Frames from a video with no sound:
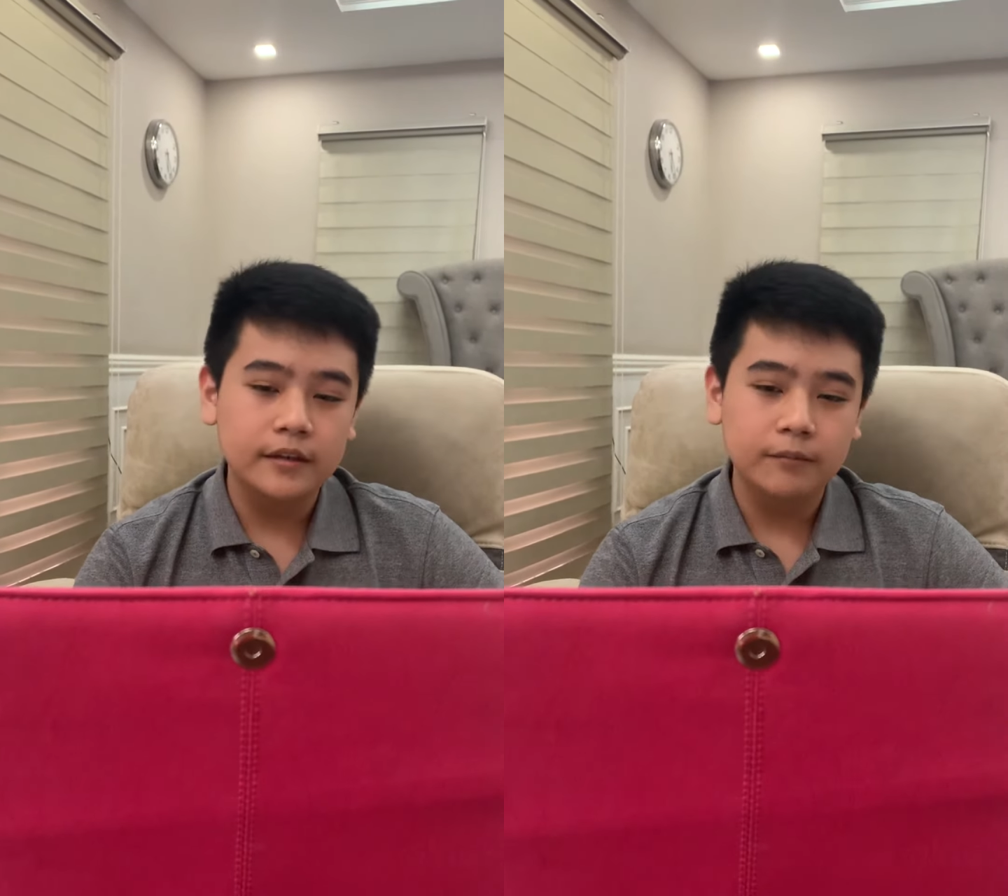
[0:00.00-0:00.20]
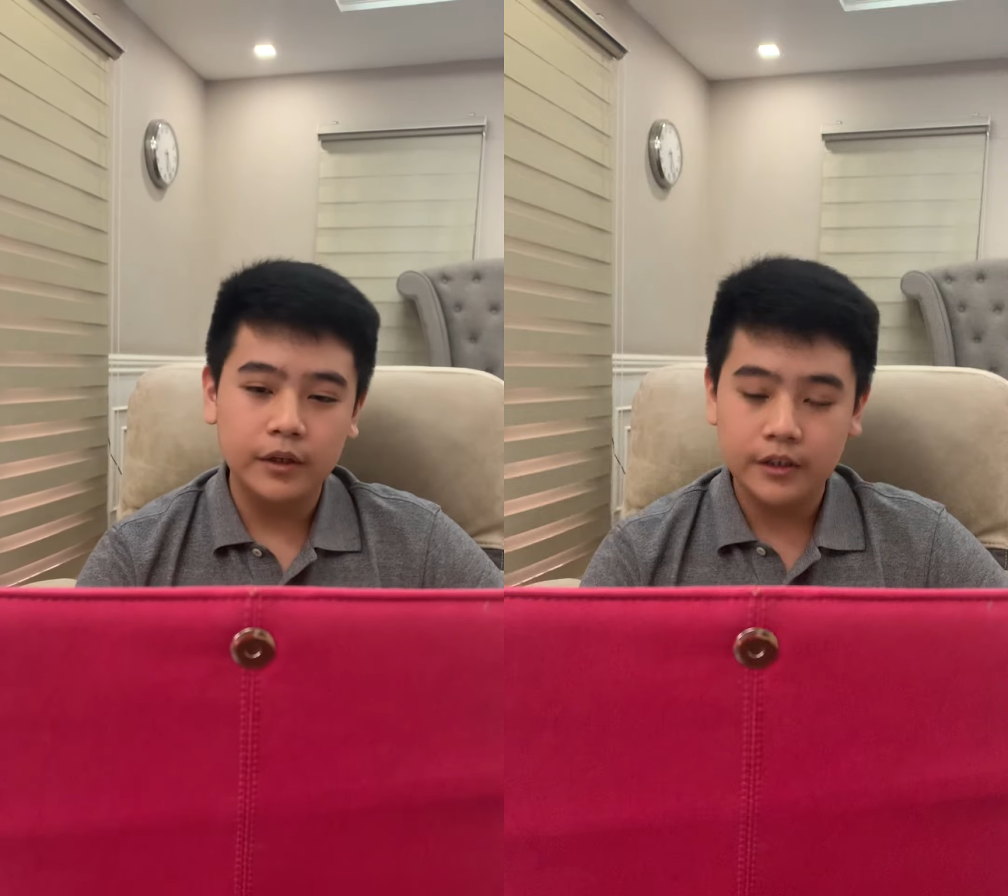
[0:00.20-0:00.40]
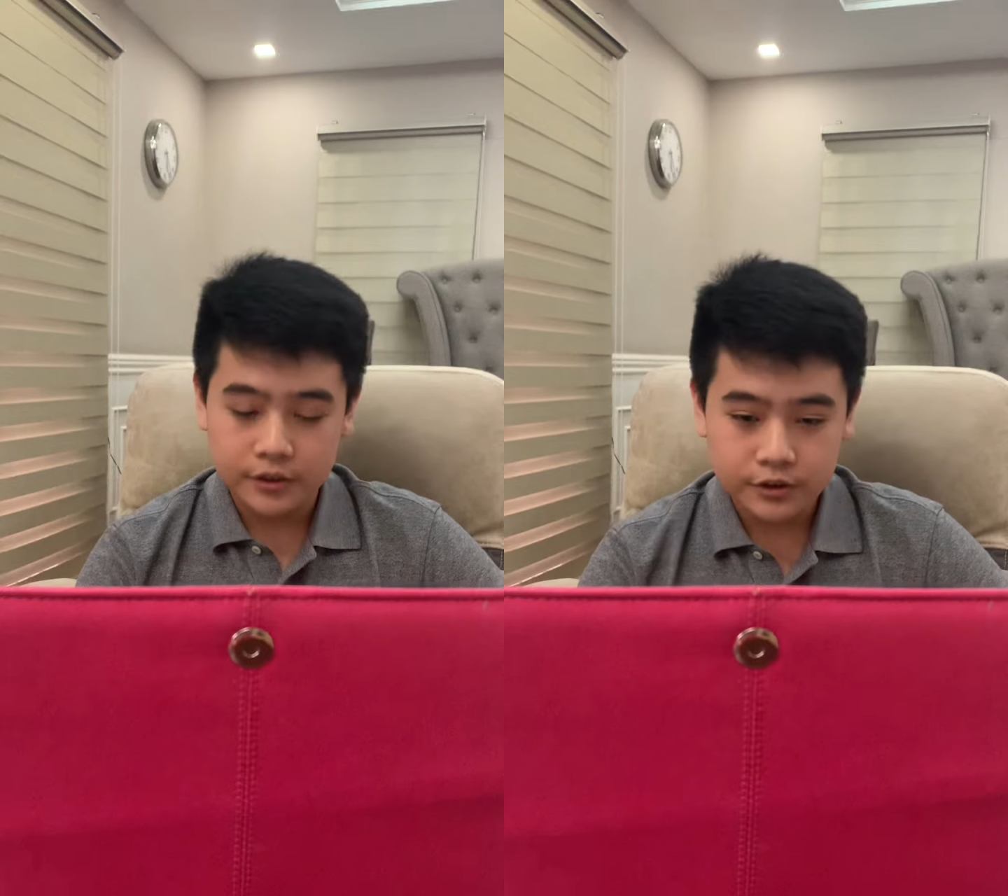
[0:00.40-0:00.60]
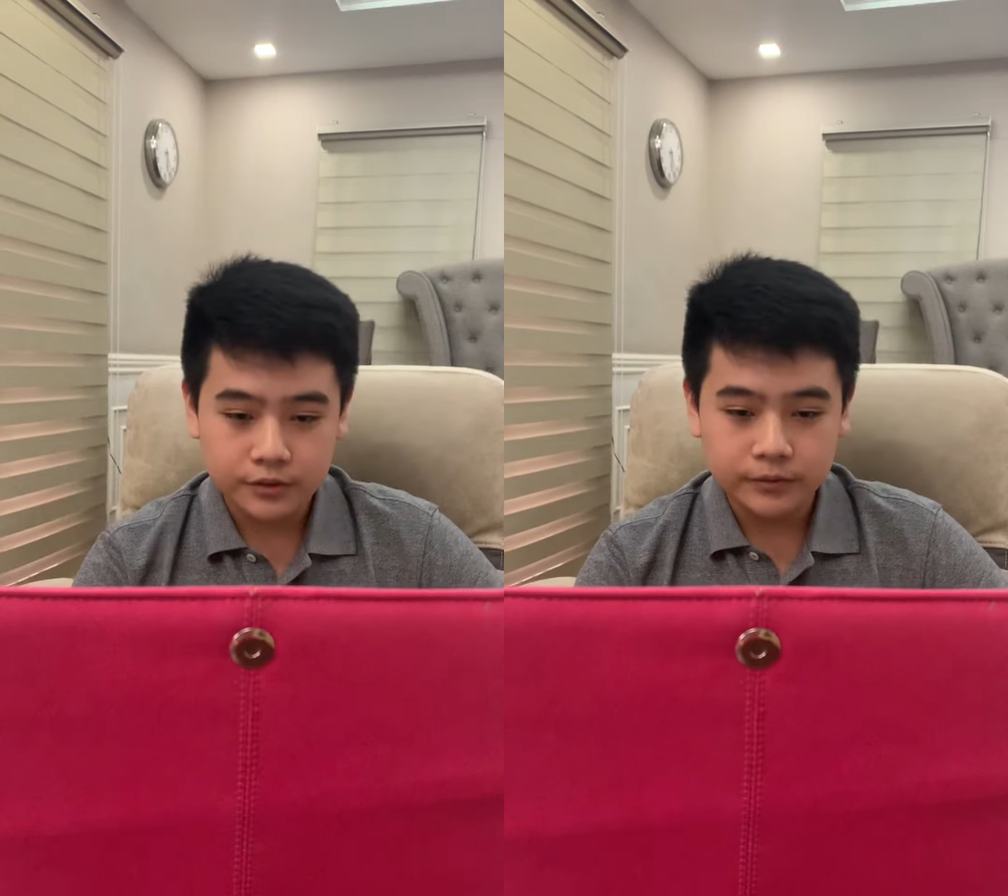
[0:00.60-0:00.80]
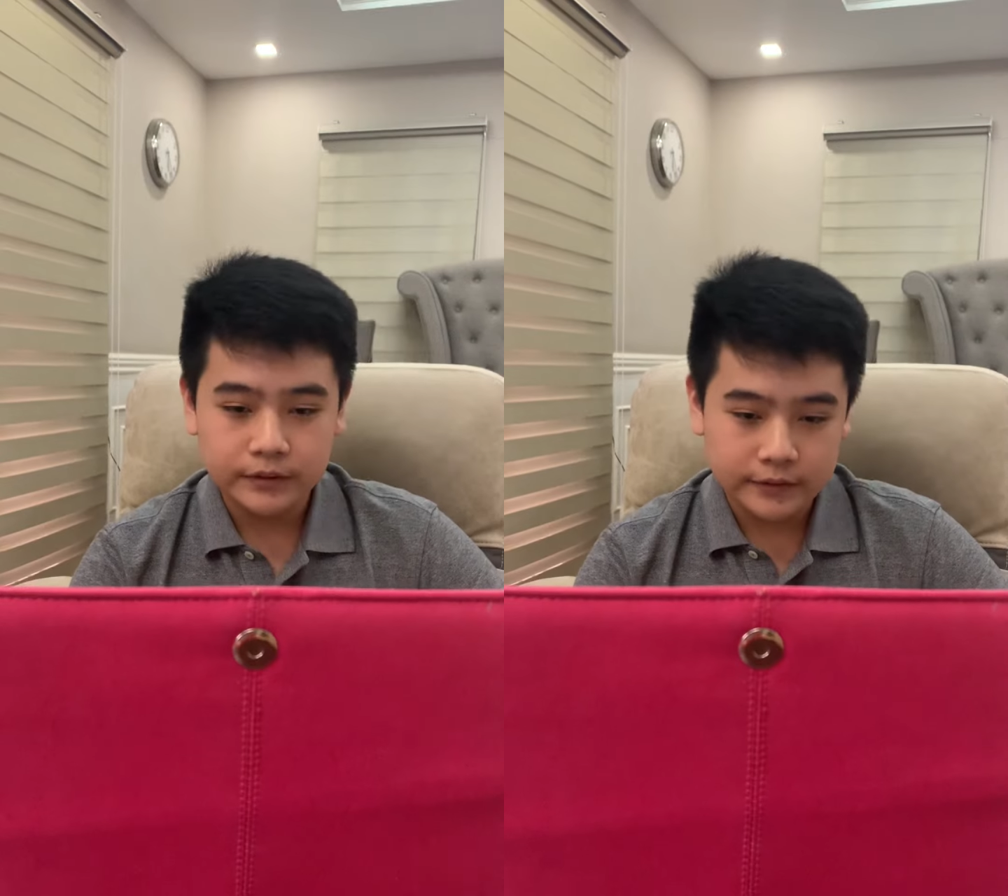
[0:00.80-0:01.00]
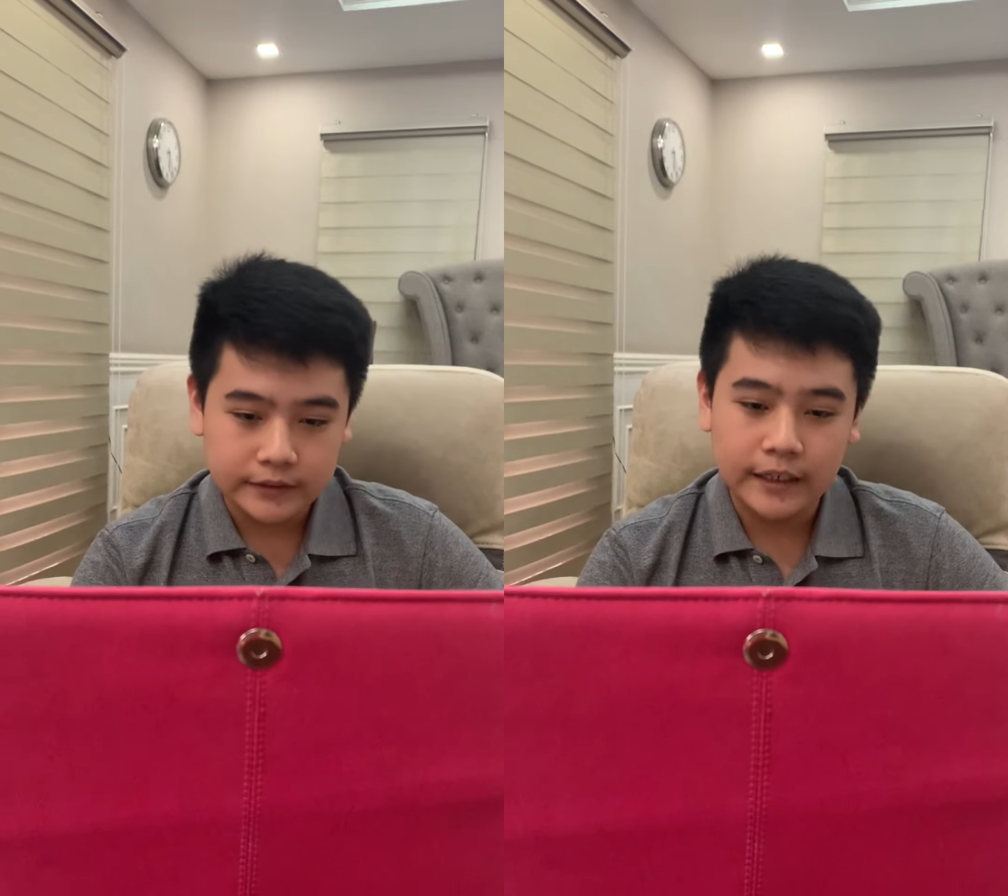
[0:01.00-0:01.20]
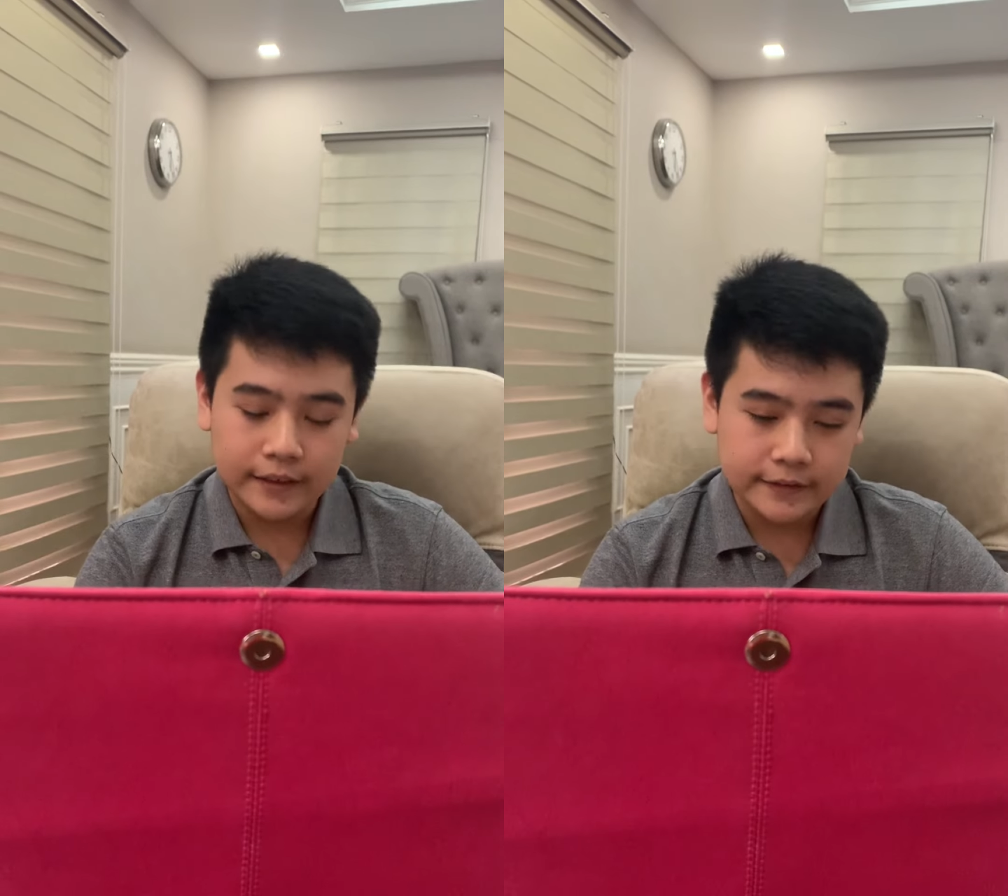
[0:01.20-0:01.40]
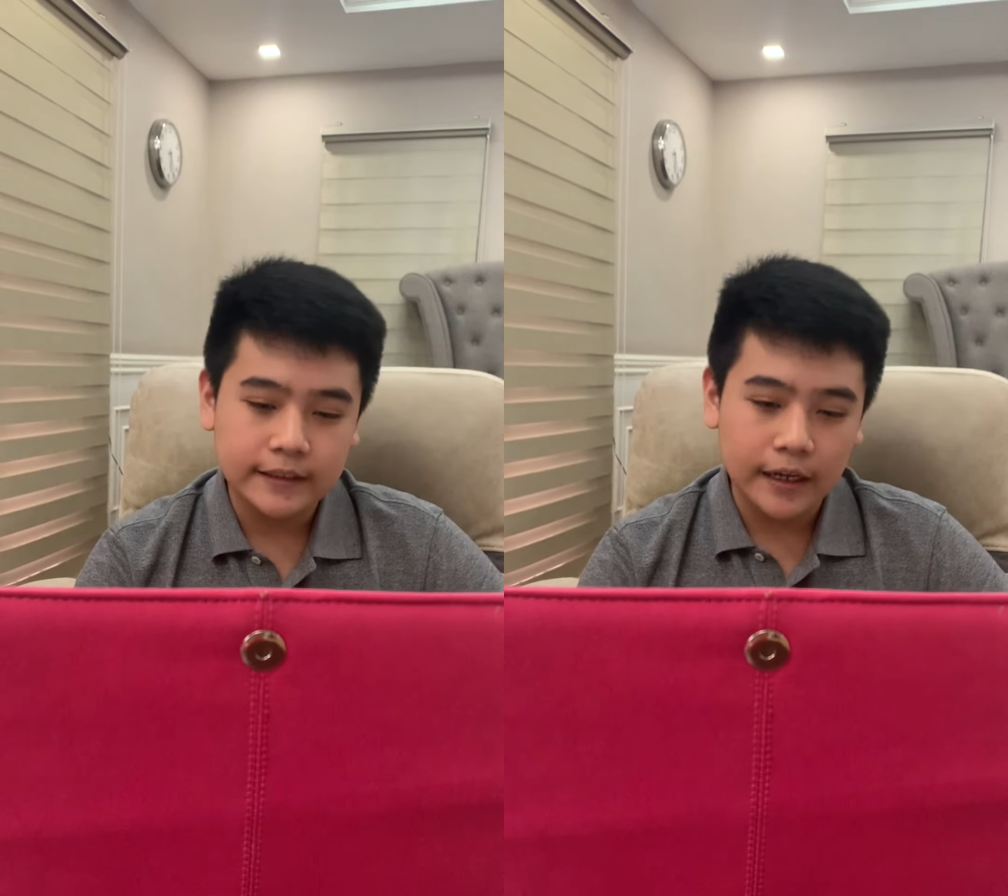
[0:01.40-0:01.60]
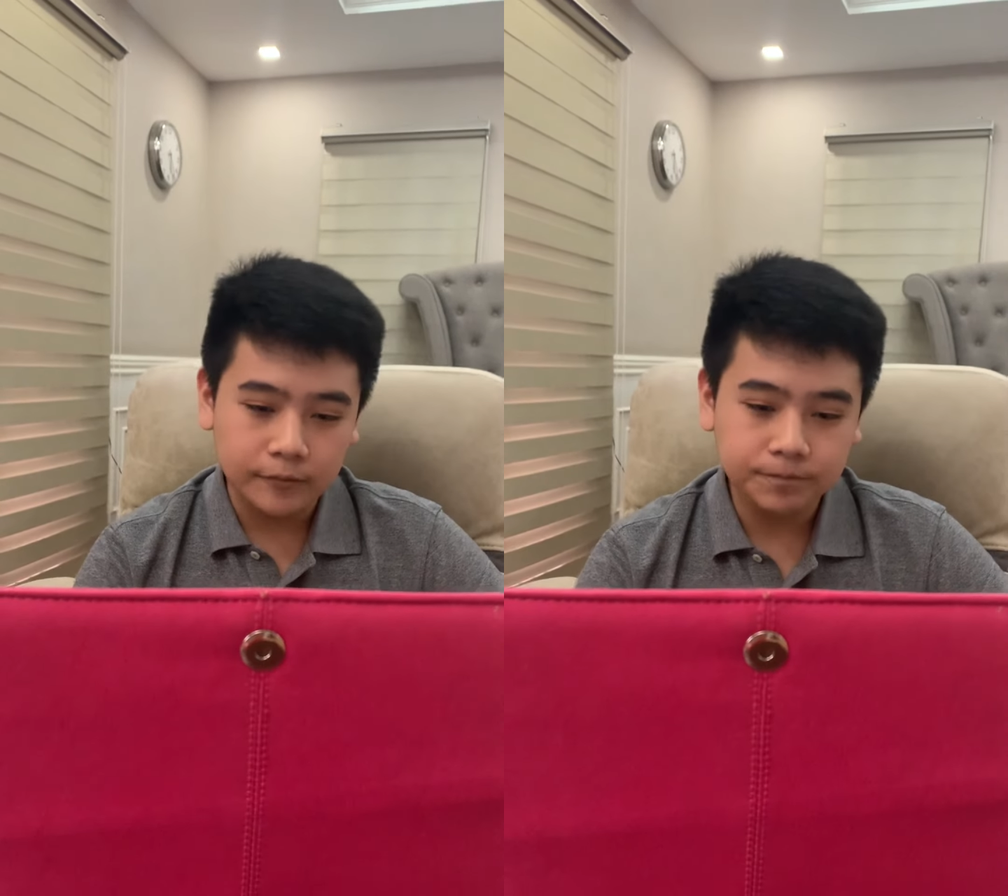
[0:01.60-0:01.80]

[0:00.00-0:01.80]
but it's kind of sad.